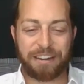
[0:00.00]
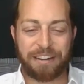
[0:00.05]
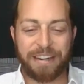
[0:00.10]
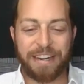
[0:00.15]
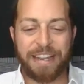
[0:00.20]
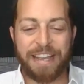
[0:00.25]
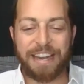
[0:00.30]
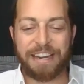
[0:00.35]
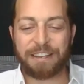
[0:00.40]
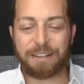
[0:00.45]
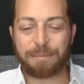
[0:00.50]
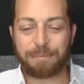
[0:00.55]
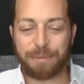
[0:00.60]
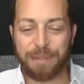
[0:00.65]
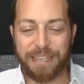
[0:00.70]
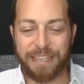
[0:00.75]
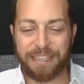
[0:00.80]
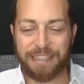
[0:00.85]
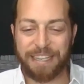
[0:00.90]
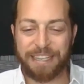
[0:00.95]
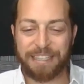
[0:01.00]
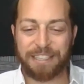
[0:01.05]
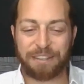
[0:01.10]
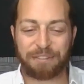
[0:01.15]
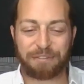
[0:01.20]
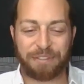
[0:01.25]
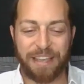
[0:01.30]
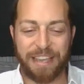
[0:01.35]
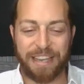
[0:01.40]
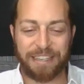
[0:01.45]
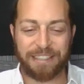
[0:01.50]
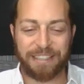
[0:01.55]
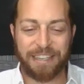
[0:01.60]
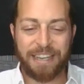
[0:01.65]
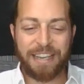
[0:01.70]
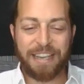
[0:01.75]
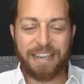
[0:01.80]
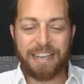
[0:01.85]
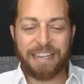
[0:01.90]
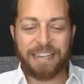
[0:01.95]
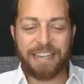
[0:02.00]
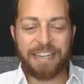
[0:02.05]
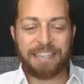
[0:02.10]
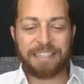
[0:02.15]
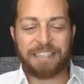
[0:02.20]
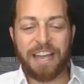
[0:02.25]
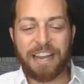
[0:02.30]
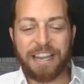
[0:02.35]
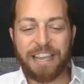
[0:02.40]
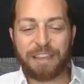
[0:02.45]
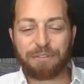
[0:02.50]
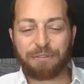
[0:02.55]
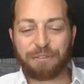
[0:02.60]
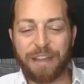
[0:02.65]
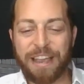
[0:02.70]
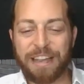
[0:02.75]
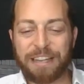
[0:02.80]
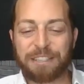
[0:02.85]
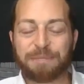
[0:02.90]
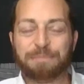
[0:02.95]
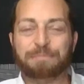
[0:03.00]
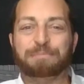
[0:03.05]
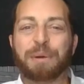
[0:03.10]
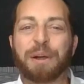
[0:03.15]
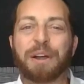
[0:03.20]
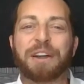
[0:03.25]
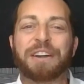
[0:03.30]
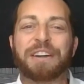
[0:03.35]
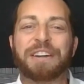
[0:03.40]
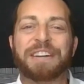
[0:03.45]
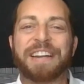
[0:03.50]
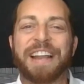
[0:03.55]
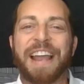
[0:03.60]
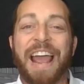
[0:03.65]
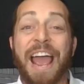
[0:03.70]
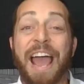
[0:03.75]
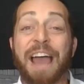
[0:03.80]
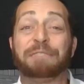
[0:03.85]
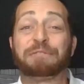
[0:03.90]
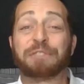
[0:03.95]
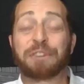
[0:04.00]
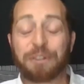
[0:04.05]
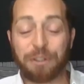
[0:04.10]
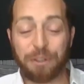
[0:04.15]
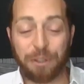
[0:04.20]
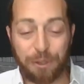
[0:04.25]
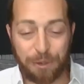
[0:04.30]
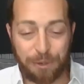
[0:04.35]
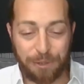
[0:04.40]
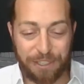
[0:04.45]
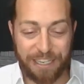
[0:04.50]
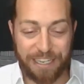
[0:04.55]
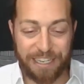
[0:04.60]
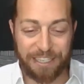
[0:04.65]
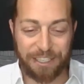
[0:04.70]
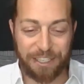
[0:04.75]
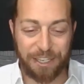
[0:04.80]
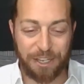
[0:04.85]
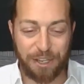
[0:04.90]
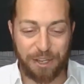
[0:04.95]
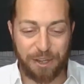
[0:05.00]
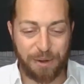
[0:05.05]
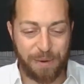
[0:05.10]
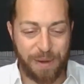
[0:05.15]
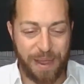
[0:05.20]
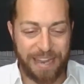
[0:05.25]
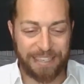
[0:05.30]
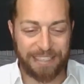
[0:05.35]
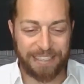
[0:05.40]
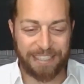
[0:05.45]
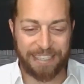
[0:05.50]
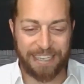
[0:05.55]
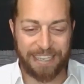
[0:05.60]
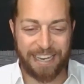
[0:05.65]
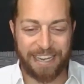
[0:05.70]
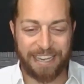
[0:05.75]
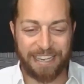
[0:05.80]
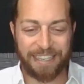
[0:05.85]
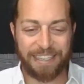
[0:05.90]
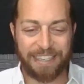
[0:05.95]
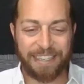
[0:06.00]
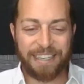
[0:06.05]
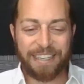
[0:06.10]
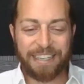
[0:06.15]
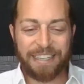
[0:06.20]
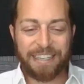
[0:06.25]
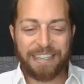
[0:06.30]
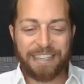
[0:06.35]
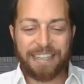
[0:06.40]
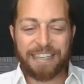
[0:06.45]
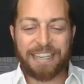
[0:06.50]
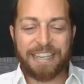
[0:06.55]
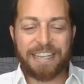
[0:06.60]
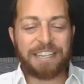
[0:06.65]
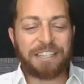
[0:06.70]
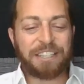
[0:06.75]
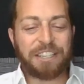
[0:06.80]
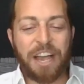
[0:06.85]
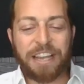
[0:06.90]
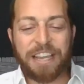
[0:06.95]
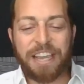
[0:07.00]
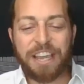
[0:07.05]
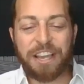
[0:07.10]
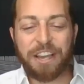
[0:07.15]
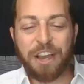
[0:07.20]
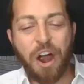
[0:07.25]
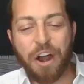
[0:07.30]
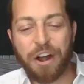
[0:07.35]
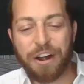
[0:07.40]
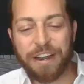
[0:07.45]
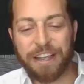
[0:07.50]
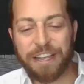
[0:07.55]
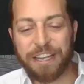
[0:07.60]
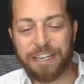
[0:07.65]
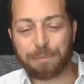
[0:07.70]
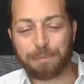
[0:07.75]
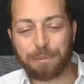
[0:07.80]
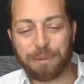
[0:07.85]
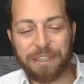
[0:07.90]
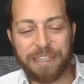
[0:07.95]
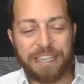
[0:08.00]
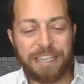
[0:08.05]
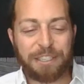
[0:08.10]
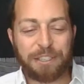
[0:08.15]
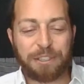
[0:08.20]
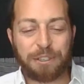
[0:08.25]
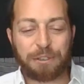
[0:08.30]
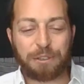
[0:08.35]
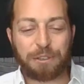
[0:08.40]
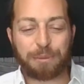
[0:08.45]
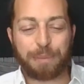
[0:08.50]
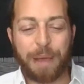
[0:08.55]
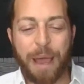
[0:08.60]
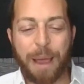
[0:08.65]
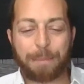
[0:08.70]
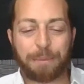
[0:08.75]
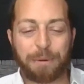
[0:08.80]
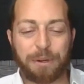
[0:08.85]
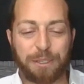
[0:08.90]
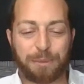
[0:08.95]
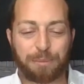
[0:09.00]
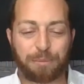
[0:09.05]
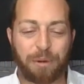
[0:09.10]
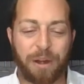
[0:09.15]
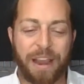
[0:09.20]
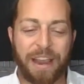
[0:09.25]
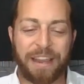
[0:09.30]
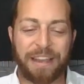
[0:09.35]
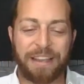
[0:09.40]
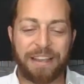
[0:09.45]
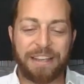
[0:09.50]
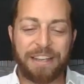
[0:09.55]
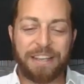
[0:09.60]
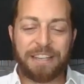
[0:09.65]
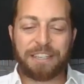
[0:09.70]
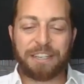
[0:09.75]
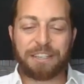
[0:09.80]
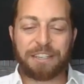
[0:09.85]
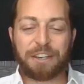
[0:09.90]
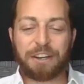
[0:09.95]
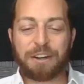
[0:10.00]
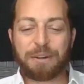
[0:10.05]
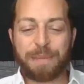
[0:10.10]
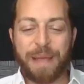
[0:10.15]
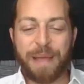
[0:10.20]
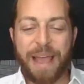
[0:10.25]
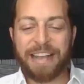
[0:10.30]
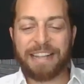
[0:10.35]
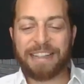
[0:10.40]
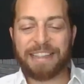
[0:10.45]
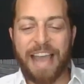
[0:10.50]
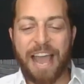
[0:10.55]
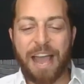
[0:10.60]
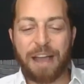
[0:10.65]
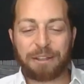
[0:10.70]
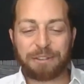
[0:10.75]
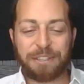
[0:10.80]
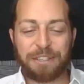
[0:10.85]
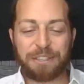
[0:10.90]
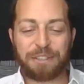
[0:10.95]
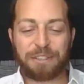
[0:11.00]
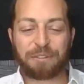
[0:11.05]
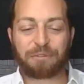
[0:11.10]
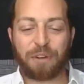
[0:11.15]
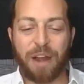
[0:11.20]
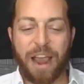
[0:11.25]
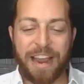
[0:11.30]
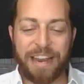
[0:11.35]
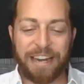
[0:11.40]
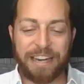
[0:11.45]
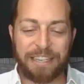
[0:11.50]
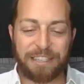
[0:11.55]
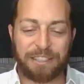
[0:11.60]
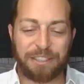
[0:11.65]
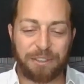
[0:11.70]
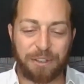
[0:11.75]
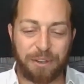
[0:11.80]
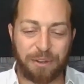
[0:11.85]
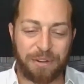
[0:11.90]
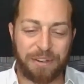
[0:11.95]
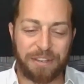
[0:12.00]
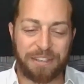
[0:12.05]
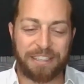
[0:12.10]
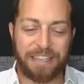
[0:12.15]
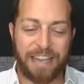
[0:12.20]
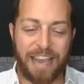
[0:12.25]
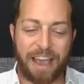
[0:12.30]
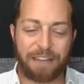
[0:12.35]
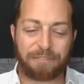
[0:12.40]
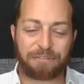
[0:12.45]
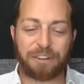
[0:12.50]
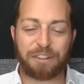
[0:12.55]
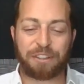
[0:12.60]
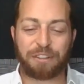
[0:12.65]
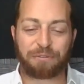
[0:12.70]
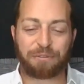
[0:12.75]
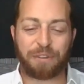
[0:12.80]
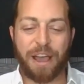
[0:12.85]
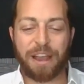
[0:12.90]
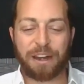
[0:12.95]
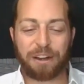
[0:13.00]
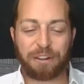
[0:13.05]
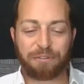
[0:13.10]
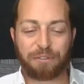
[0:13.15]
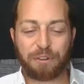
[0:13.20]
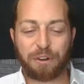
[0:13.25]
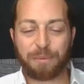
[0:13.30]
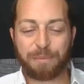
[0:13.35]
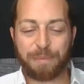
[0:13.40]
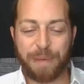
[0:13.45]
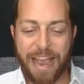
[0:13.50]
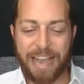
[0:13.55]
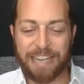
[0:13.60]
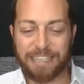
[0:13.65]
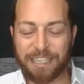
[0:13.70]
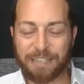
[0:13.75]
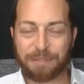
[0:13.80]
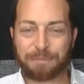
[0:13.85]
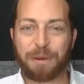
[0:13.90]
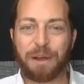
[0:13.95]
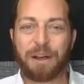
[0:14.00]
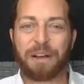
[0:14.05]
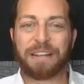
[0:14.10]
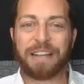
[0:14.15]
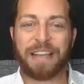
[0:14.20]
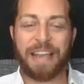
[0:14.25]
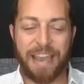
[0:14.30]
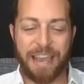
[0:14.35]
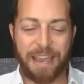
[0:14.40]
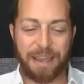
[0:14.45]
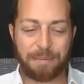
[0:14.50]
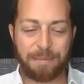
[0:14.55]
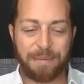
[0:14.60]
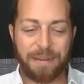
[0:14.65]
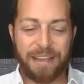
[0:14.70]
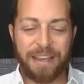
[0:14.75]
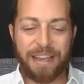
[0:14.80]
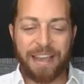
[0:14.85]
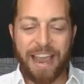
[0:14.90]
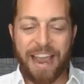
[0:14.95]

here. An incomplete list of things Kentucky fans burned after losing to UNC. Kentucky carnage. Police use pepper spray to turn back thousands of rioting students after the Final Four basketball game.